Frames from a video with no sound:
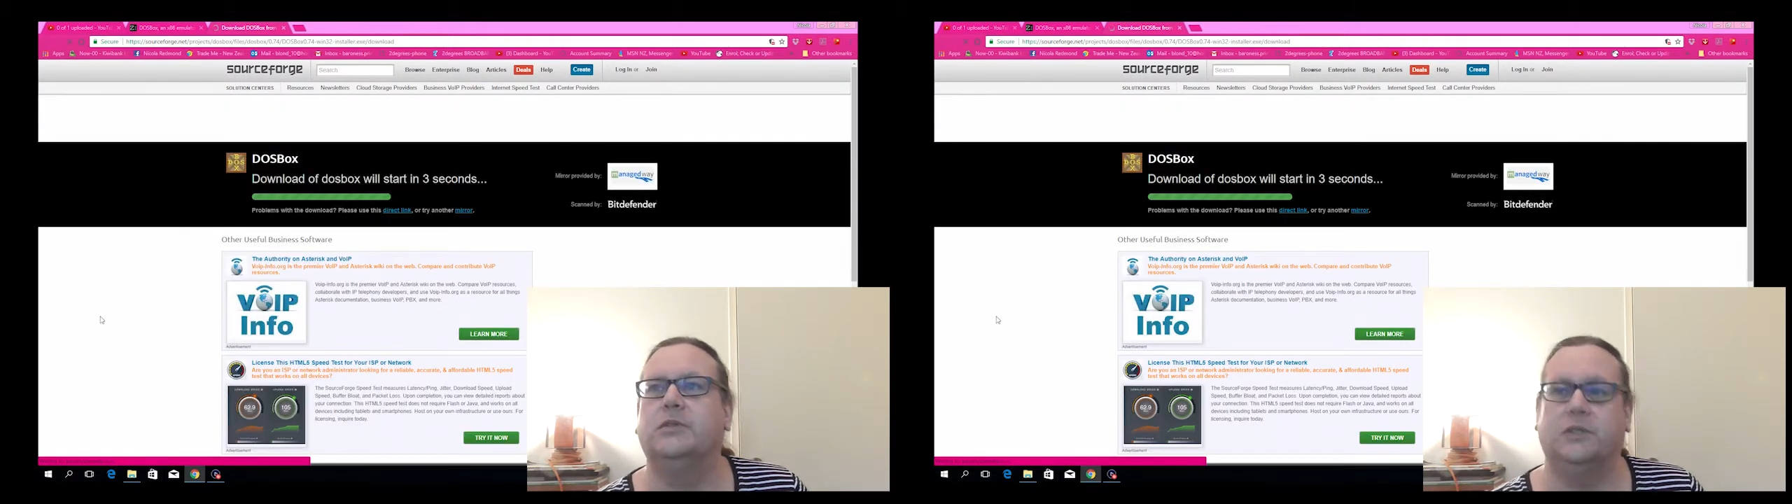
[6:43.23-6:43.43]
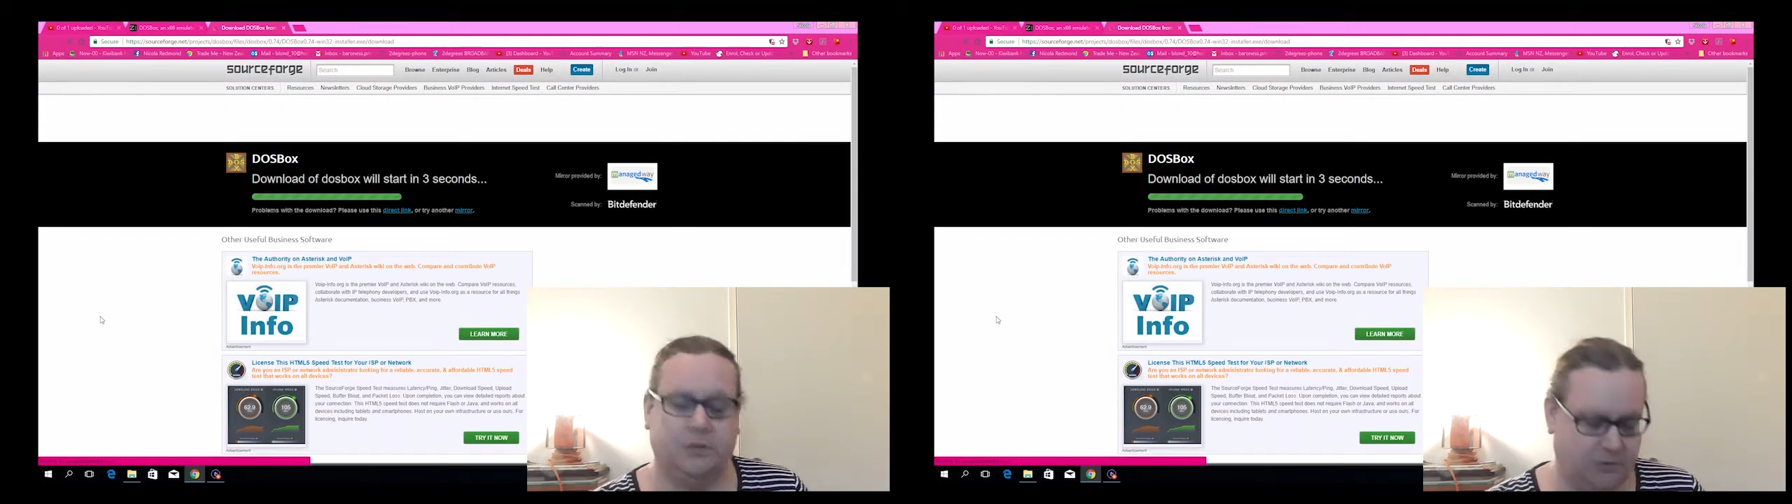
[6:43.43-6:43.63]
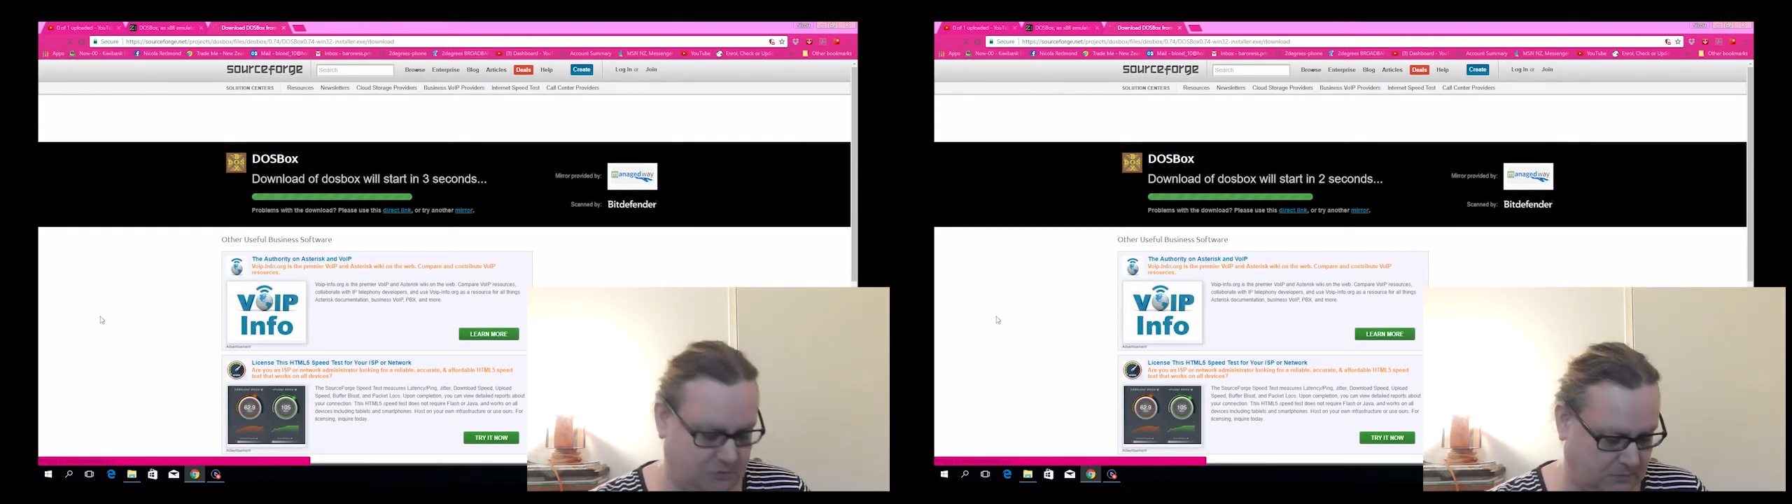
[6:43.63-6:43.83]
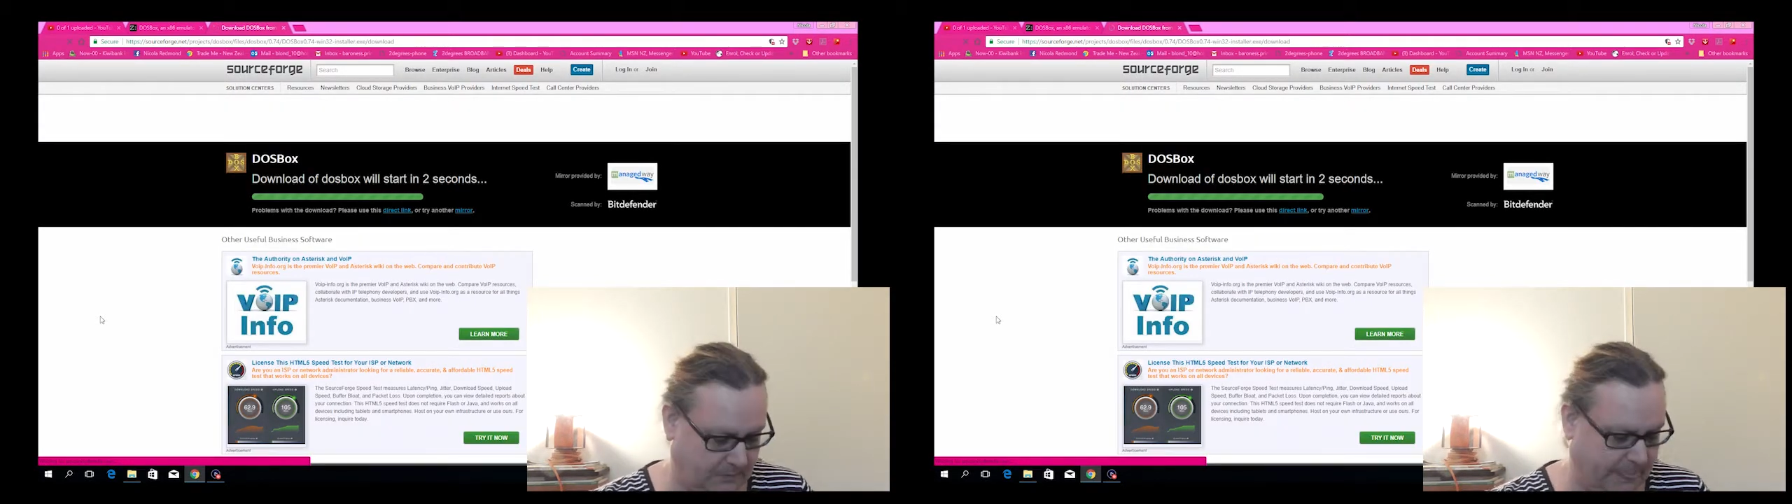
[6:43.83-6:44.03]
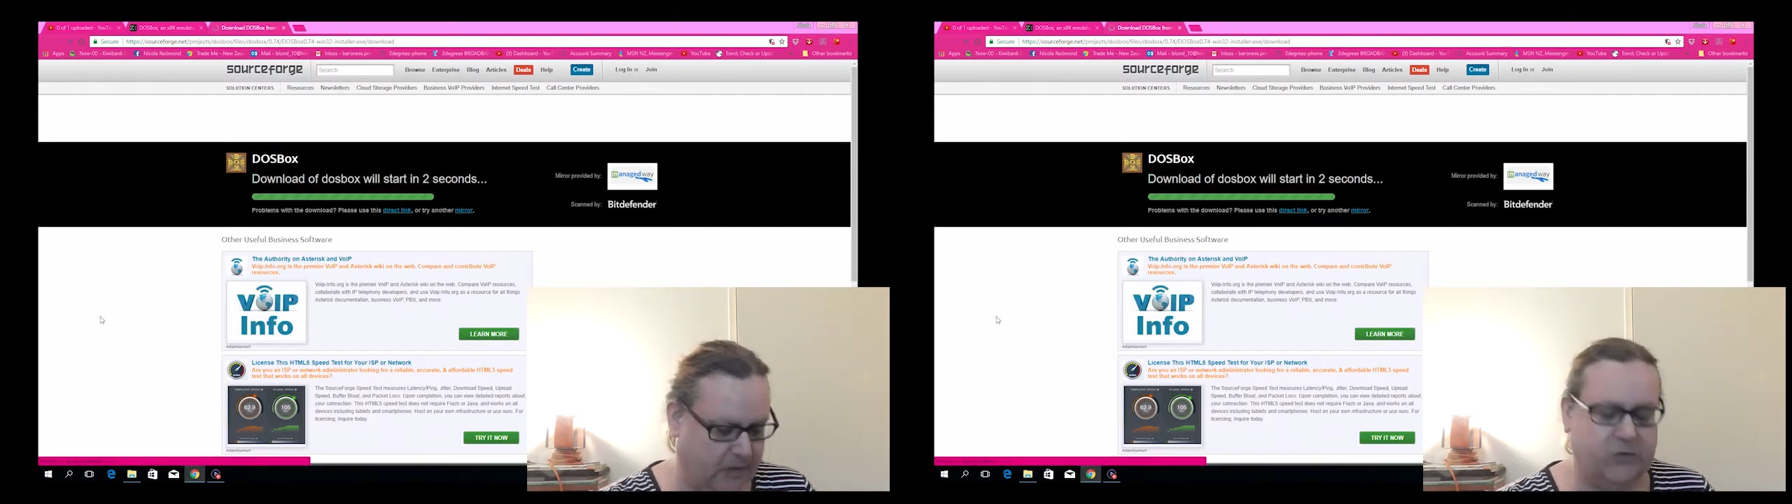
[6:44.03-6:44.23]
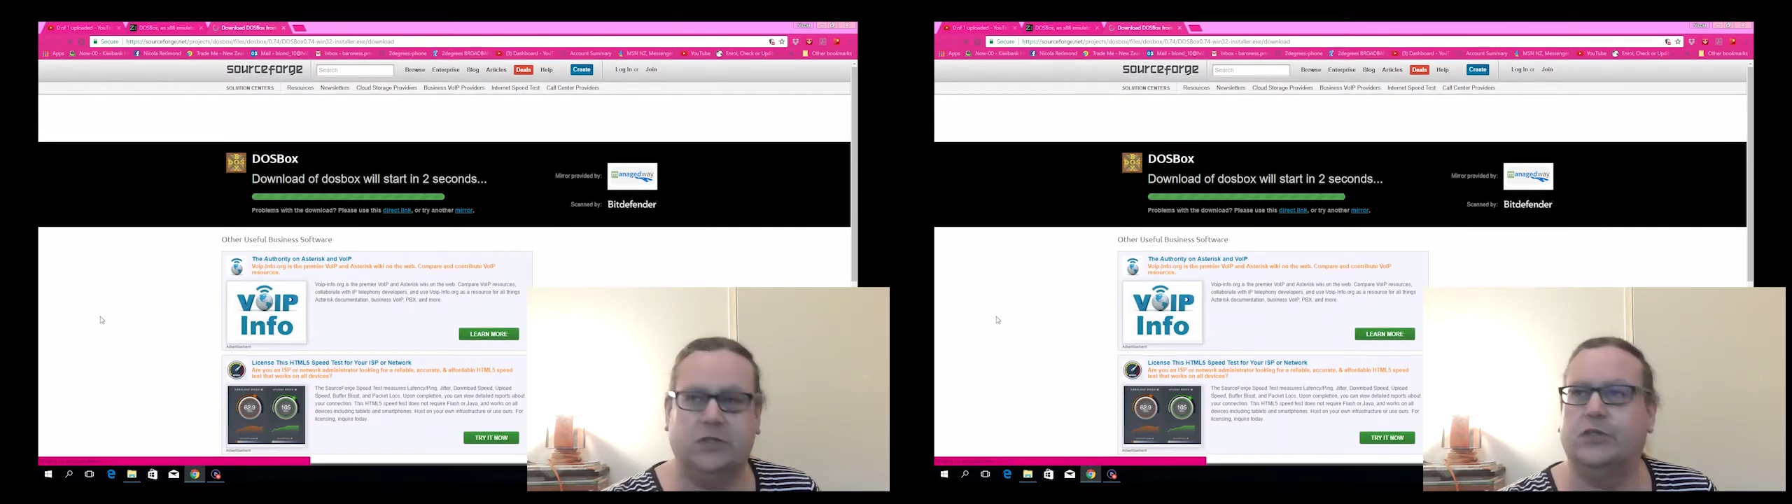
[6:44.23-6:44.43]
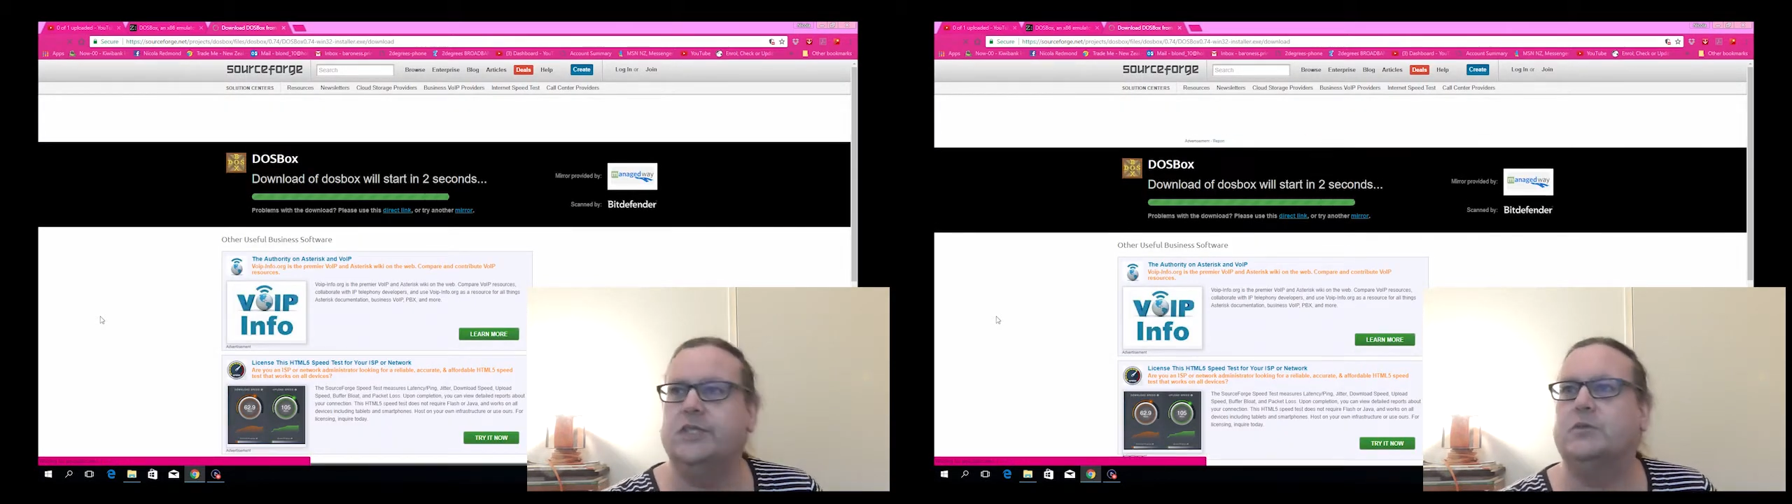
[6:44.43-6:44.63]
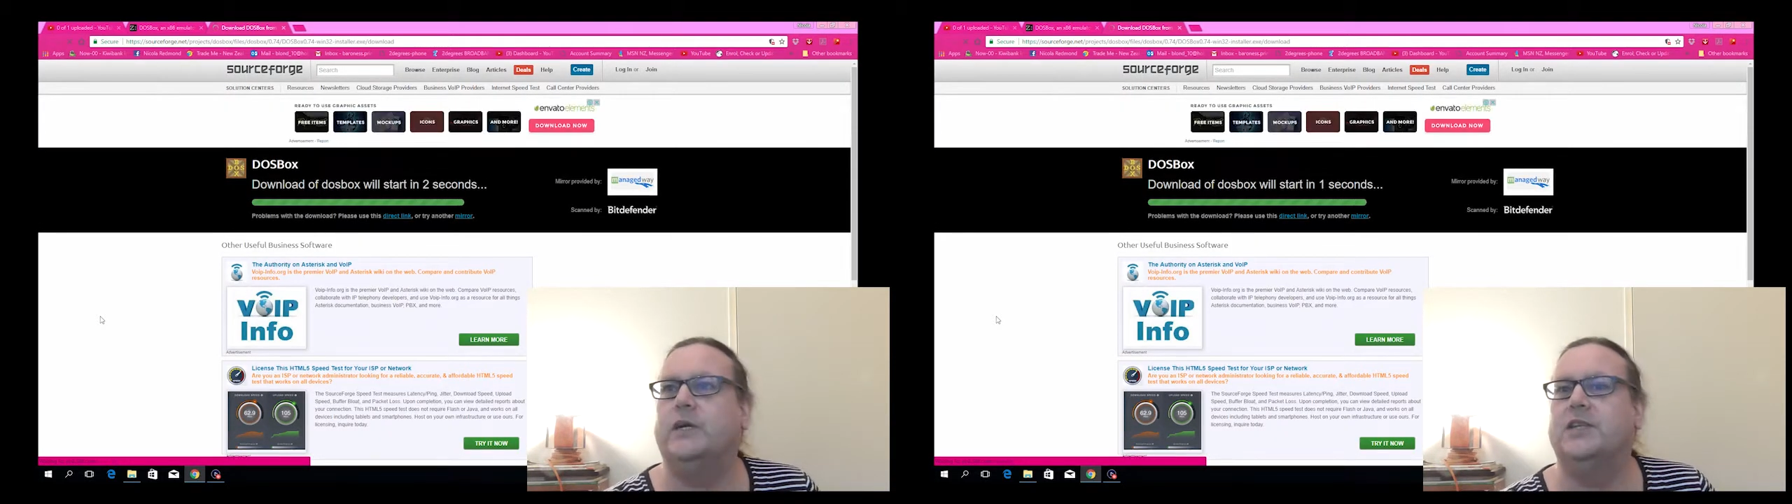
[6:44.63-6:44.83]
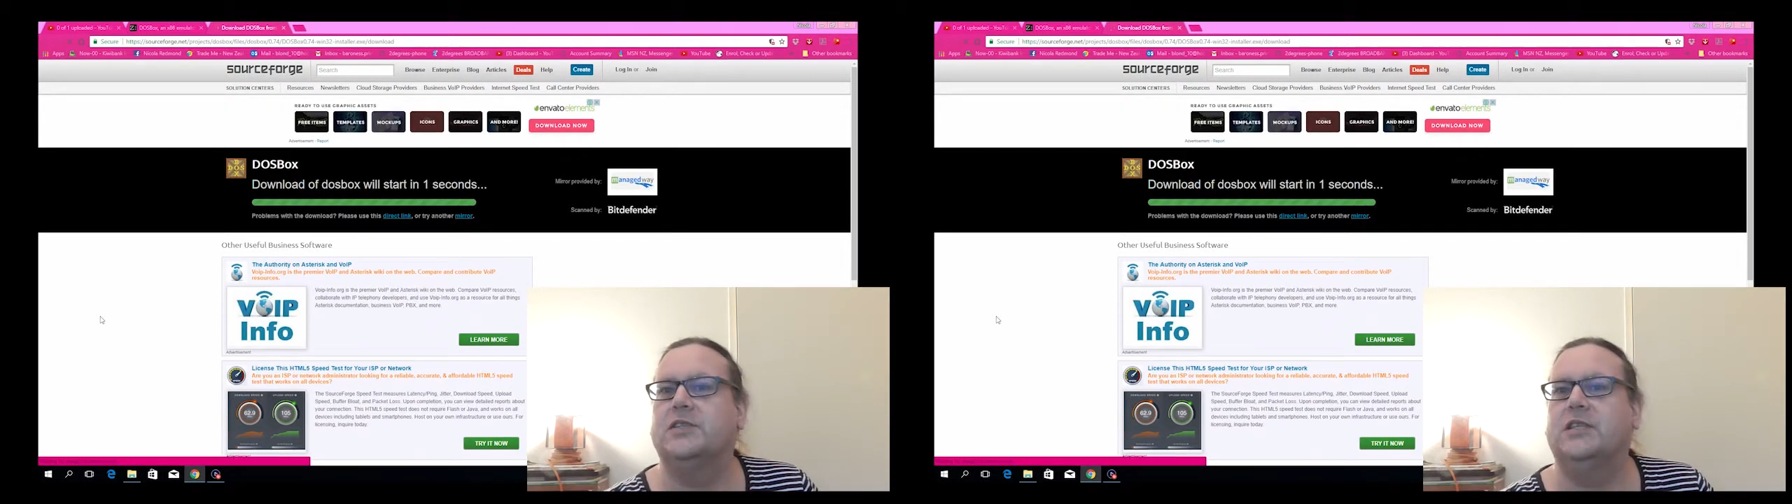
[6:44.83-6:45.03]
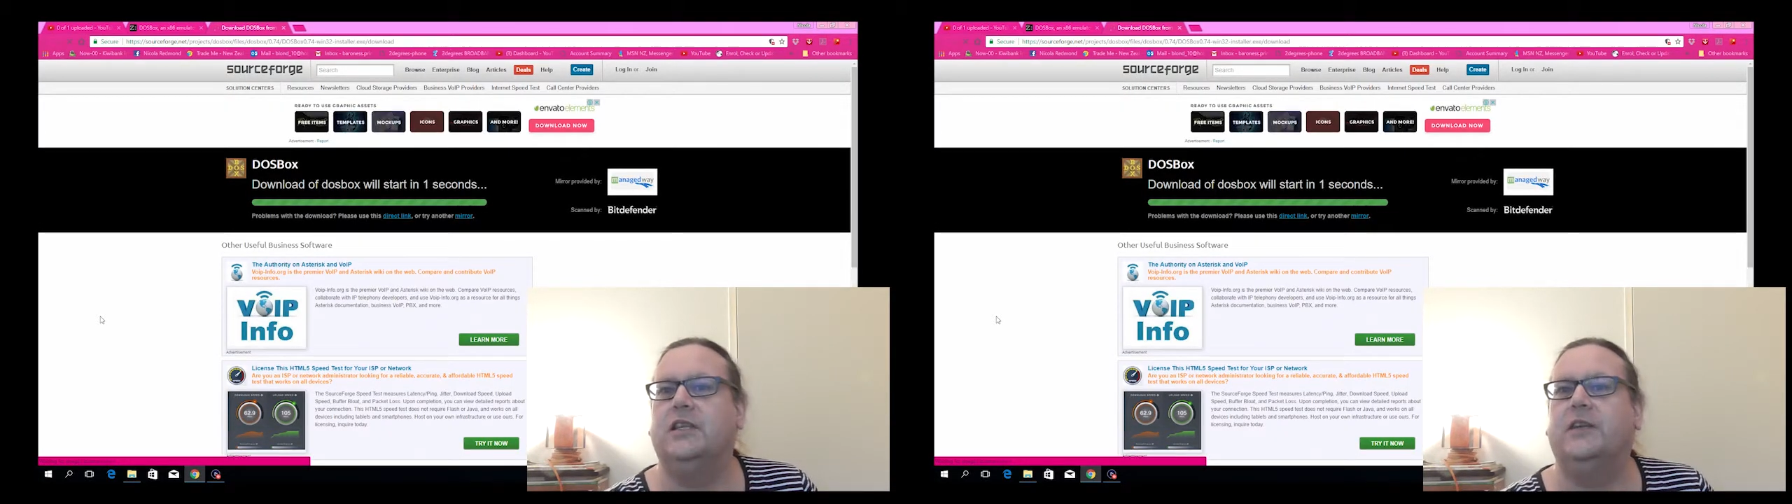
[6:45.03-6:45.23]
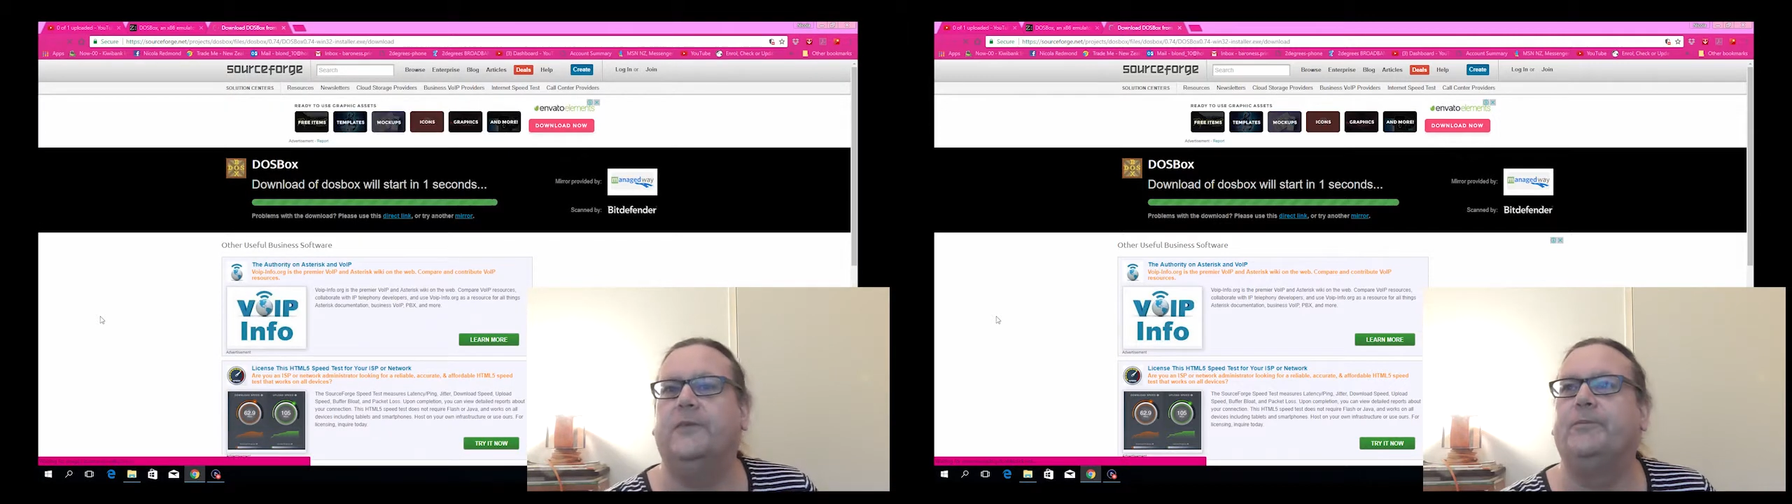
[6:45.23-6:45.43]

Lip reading: But I'll do it this way instead.